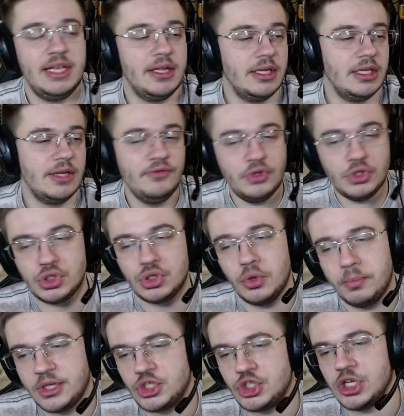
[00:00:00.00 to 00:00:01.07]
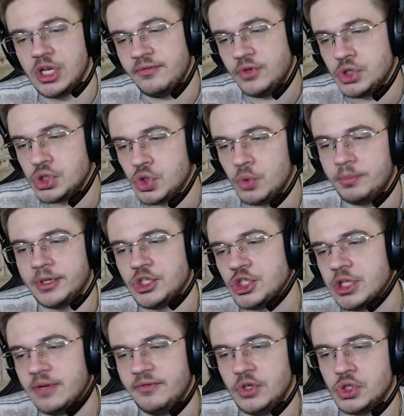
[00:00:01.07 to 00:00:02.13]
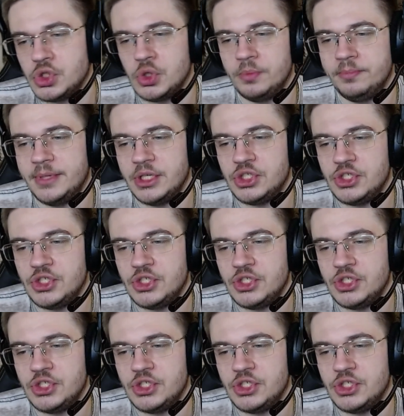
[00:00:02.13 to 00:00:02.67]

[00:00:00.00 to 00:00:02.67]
I love you so much, love you so much, love you so much.